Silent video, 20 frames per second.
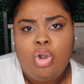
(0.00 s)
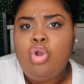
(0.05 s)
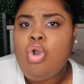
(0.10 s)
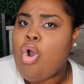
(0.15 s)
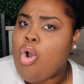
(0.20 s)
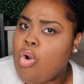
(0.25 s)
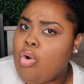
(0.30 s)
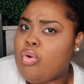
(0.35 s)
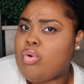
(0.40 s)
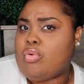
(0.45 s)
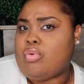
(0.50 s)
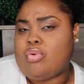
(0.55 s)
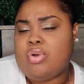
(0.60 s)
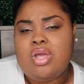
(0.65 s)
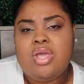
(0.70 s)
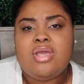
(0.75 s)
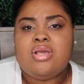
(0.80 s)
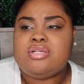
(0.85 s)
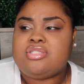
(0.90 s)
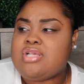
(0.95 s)
Cool.
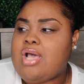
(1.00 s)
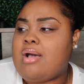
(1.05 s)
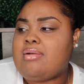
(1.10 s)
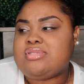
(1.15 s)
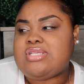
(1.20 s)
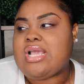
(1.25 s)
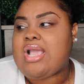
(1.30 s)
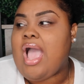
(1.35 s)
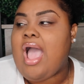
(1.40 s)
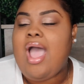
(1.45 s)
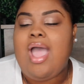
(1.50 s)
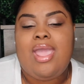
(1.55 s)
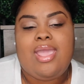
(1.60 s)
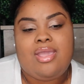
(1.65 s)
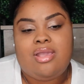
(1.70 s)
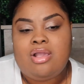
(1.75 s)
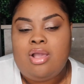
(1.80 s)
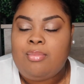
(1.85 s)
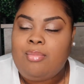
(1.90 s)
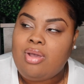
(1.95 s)
So I was like, all
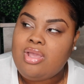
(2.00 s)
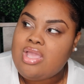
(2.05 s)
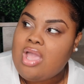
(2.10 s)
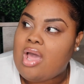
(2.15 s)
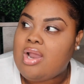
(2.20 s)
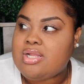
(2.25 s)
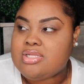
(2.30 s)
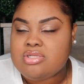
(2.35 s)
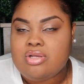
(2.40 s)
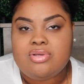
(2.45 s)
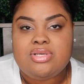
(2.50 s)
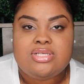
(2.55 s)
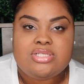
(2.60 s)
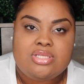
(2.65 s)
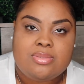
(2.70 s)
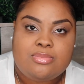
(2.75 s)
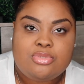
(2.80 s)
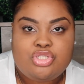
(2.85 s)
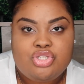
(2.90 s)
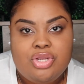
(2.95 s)
right, come on, y'all, let's go get
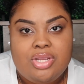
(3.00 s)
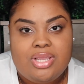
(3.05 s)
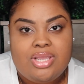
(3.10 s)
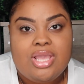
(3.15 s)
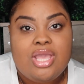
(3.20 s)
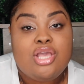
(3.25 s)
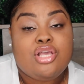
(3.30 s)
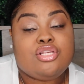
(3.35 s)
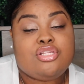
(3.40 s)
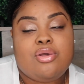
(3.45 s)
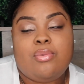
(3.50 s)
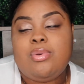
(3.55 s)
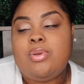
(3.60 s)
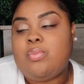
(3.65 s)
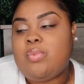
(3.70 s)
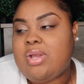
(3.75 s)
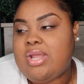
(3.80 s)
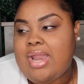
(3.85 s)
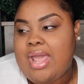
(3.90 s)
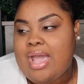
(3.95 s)
some drink. So we
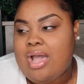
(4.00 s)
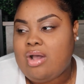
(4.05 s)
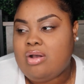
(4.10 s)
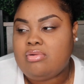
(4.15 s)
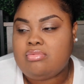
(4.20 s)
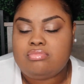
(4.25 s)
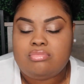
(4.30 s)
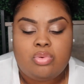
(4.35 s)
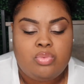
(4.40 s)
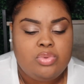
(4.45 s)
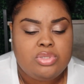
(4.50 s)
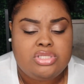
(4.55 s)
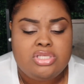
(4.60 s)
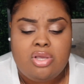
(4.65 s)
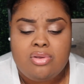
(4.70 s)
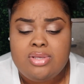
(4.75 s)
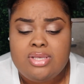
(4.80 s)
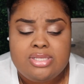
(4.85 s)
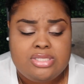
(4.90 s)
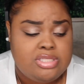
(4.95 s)
went out, we went to
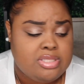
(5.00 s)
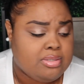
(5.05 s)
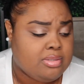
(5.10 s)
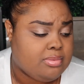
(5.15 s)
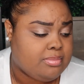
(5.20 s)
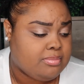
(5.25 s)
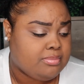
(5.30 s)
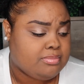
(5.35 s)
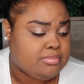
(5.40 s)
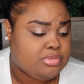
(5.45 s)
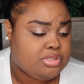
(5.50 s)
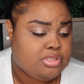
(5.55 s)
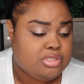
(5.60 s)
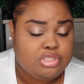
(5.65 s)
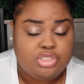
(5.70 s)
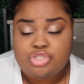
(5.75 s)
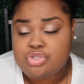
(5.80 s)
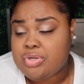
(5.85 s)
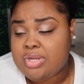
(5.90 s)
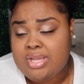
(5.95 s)
go get some
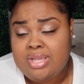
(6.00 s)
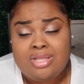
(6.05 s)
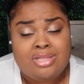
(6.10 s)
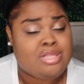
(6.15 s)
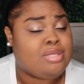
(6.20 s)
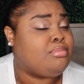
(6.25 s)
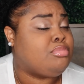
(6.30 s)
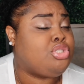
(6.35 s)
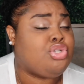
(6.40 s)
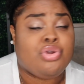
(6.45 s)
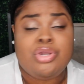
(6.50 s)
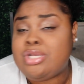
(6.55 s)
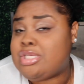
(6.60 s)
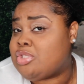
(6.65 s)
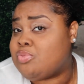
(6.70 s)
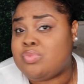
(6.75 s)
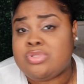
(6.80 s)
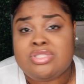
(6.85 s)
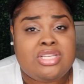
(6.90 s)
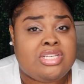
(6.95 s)
to drink. Them
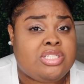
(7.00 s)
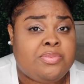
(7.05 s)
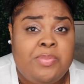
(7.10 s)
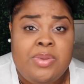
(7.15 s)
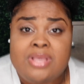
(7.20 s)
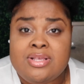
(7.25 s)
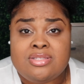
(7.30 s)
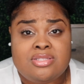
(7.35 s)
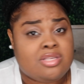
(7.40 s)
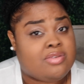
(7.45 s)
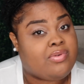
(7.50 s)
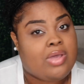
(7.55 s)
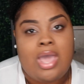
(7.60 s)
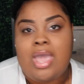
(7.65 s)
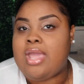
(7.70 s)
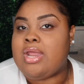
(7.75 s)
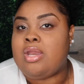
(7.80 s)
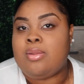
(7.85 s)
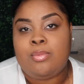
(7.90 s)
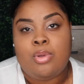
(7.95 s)
drinks was expensive.
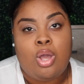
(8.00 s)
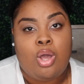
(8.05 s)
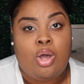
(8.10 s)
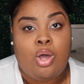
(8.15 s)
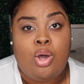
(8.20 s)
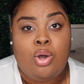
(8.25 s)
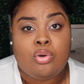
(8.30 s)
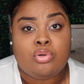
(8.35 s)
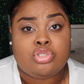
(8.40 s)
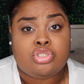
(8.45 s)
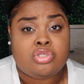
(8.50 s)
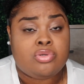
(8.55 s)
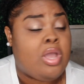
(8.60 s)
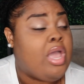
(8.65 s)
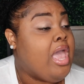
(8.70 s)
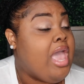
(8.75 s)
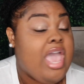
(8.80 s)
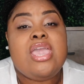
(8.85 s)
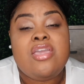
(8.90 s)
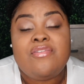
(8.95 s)
I ain't even gonna hold you.
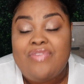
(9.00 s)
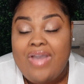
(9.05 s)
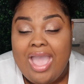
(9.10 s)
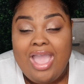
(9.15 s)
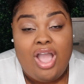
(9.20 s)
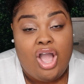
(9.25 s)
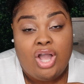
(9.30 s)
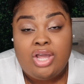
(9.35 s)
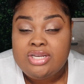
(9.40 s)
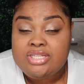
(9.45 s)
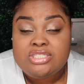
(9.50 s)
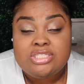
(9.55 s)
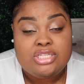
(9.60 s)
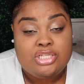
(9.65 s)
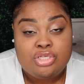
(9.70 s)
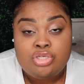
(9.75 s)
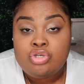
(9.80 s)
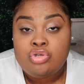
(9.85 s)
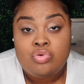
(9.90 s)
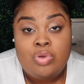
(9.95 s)
If I
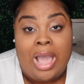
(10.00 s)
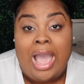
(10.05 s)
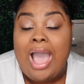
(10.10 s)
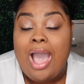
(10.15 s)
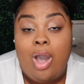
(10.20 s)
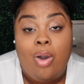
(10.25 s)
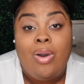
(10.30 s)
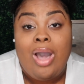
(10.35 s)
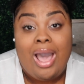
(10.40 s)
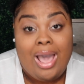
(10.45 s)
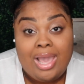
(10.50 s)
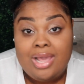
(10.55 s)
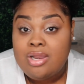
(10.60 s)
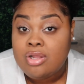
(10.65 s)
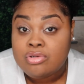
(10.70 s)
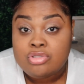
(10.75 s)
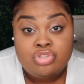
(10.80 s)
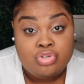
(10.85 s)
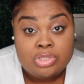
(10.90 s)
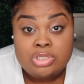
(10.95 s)
honestly knew how high
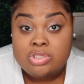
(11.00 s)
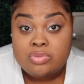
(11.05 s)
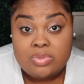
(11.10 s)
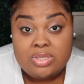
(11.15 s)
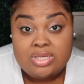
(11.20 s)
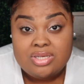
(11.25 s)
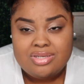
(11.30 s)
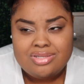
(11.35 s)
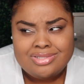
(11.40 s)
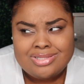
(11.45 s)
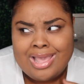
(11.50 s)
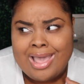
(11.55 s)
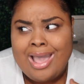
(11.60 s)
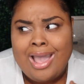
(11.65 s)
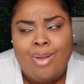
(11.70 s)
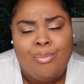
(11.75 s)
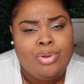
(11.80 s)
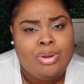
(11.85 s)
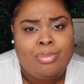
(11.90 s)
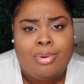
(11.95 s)
those drinks was,
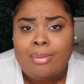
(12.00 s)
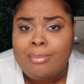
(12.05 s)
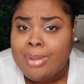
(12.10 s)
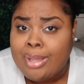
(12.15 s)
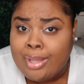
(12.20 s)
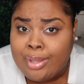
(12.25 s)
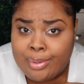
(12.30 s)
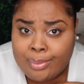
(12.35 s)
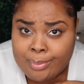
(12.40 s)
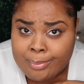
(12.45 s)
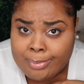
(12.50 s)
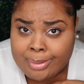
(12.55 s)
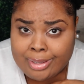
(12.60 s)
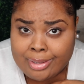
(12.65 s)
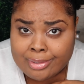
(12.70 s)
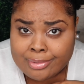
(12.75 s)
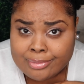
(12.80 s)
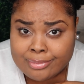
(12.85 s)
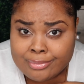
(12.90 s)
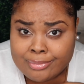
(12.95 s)
I would have brought my own
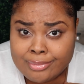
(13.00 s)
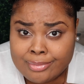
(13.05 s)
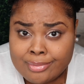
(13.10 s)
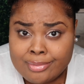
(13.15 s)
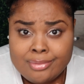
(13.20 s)
bottle.